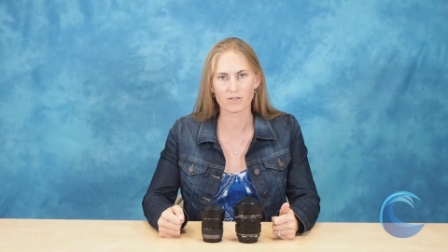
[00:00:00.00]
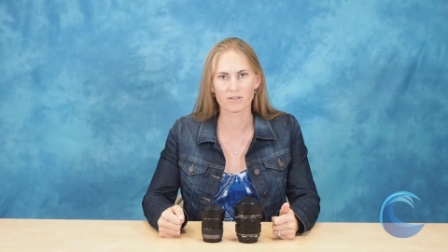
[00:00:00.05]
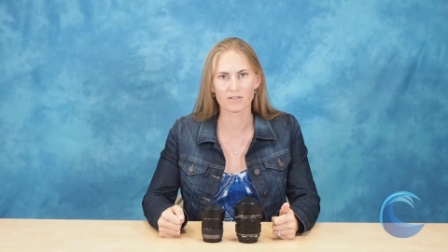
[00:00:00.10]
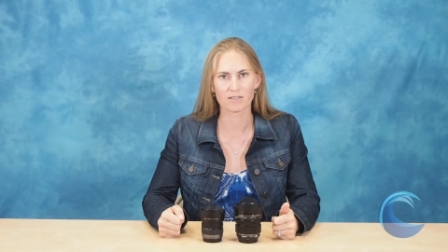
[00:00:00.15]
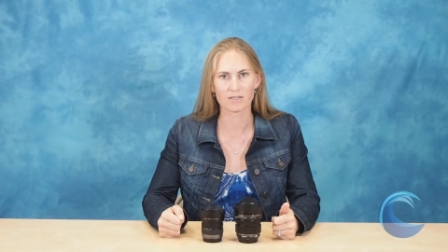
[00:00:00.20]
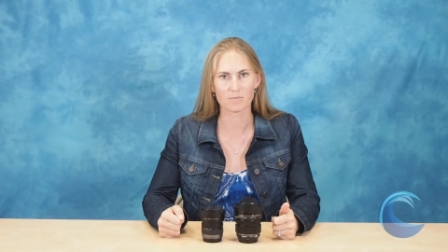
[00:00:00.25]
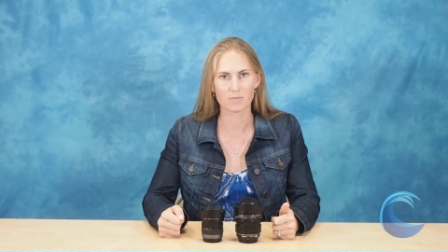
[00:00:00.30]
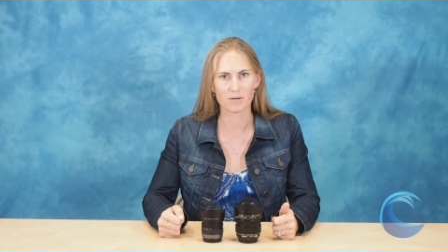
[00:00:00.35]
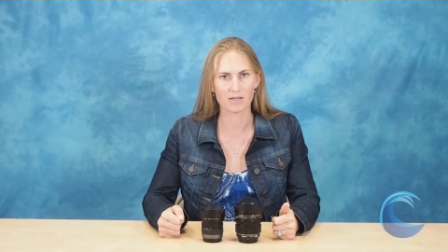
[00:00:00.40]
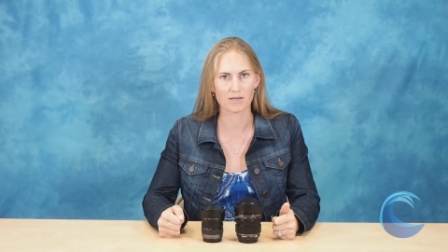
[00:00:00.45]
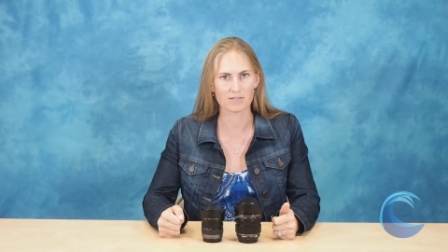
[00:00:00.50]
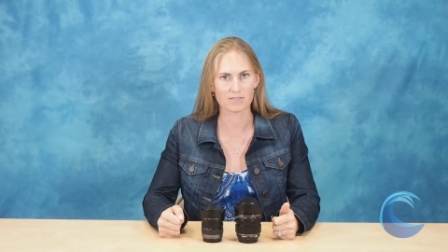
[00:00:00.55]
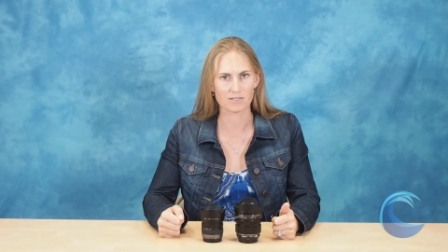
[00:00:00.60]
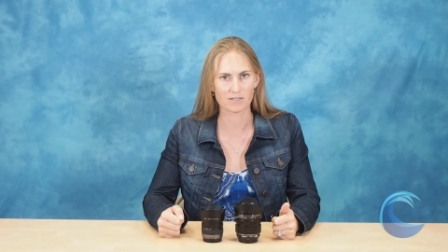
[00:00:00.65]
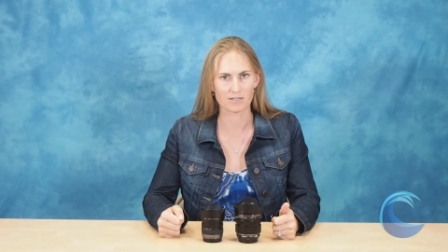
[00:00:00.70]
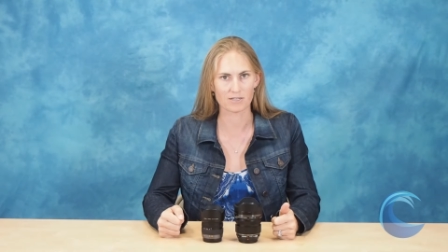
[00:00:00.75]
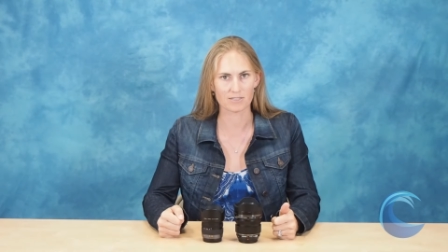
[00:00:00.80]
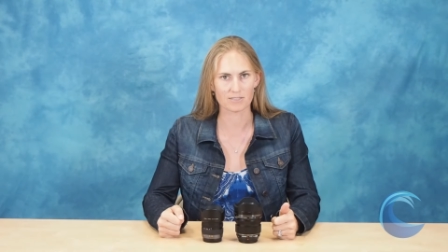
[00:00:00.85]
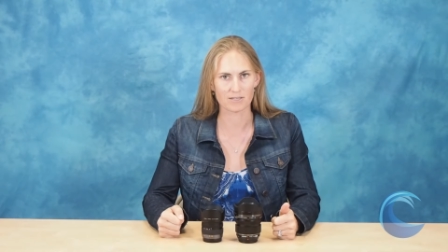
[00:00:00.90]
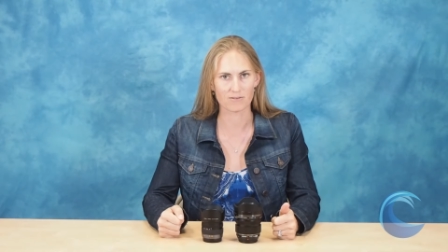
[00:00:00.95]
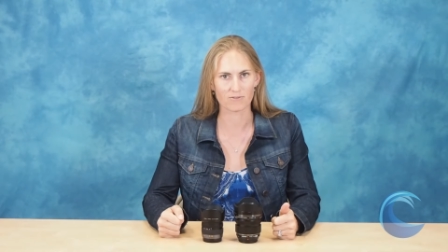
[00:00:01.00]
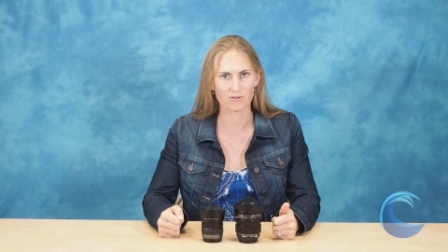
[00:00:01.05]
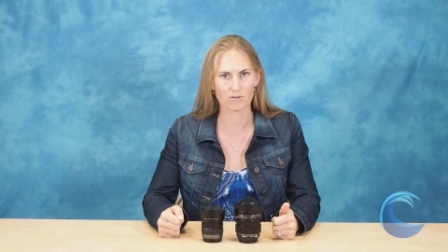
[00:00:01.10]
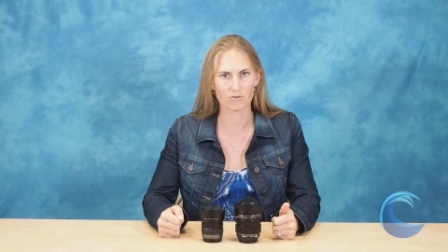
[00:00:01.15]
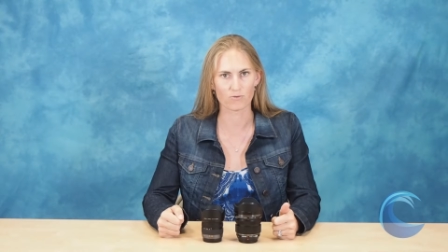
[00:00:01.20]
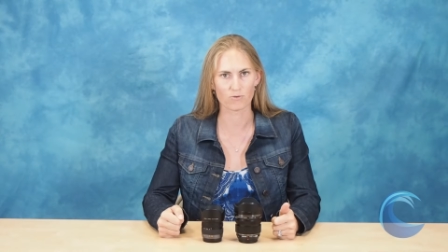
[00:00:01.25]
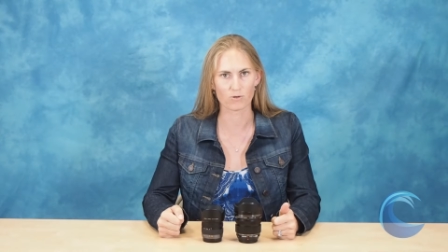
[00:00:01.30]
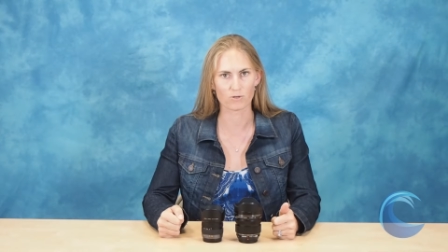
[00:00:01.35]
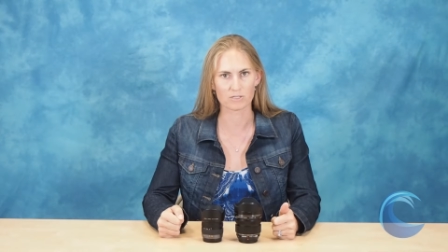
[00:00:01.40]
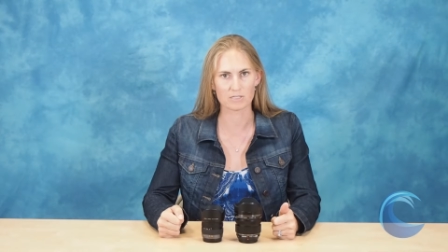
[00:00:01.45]
than the Panasonic 7 to
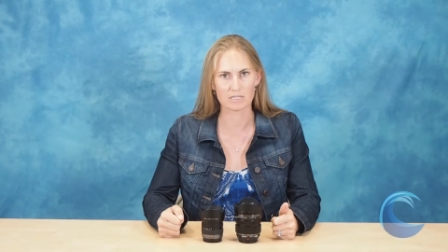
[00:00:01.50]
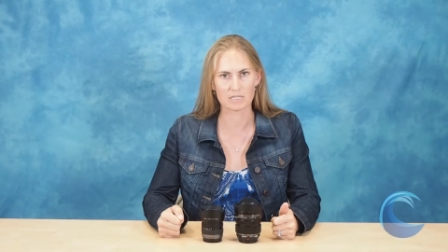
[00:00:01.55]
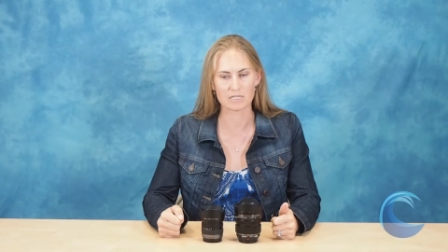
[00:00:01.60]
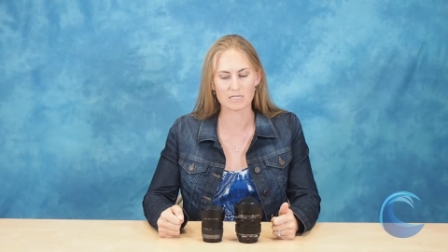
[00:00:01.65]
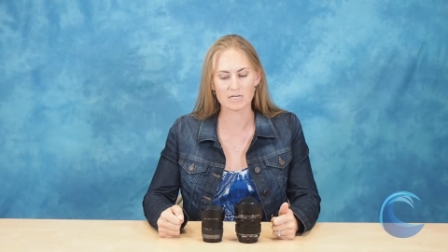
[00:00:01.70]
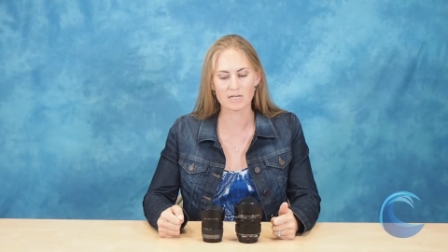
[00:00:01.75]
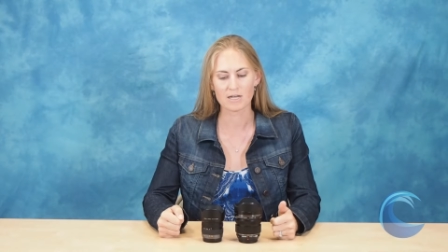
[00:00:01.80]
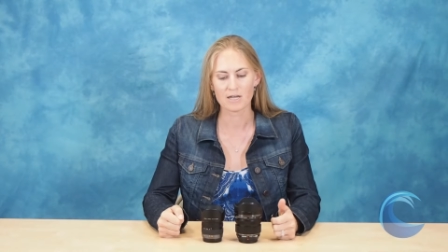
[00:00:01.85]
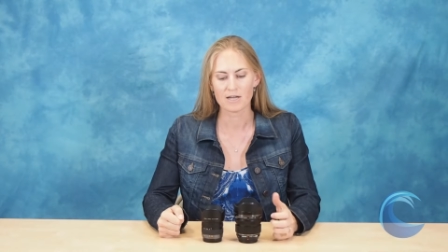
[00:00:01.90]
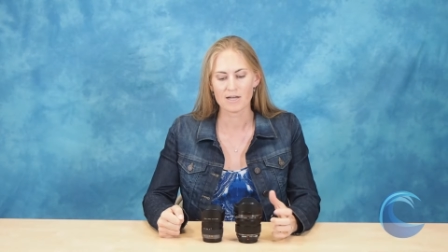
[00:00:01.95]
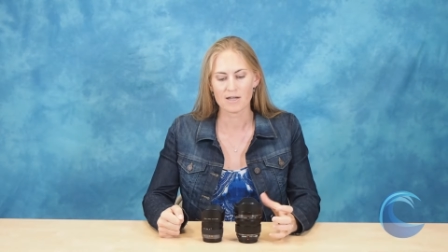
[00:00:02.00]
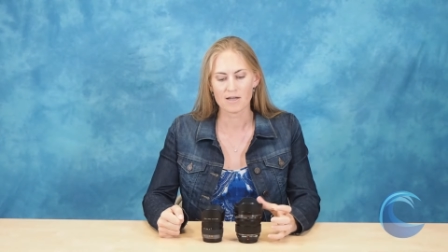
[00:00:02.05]
14.